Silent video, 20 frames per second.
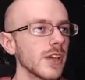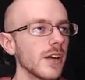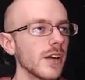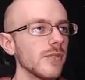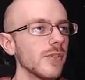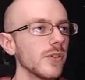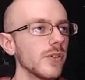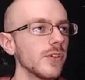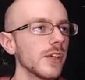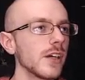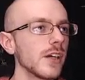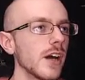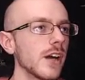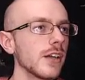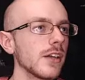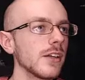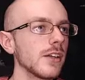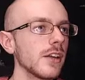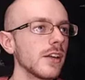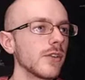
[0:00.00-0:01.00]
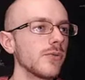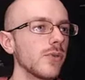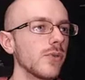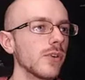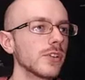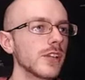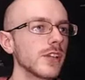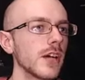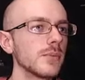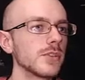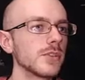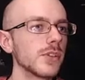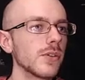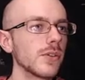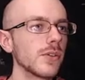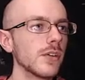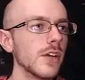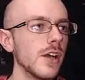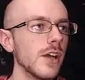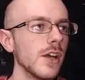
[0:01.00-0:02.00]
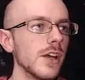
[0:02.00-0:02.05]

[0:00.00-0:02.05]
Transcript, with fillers: I have only gotten it, like, four times total.